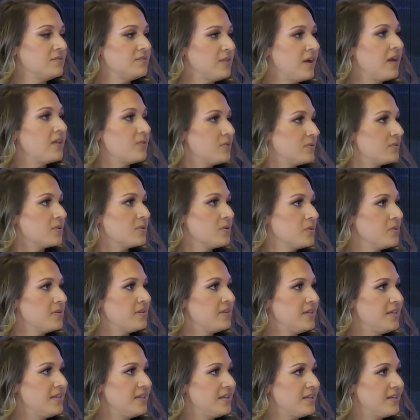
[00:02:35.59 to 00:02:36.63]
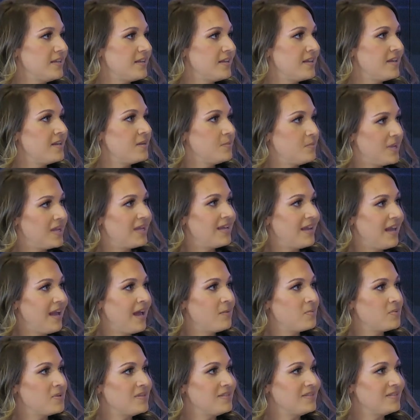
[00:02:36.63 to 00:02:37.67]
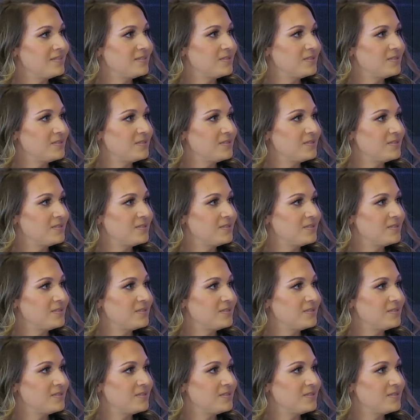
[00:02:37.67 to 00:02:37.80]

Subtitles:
follow through with it and make it happen.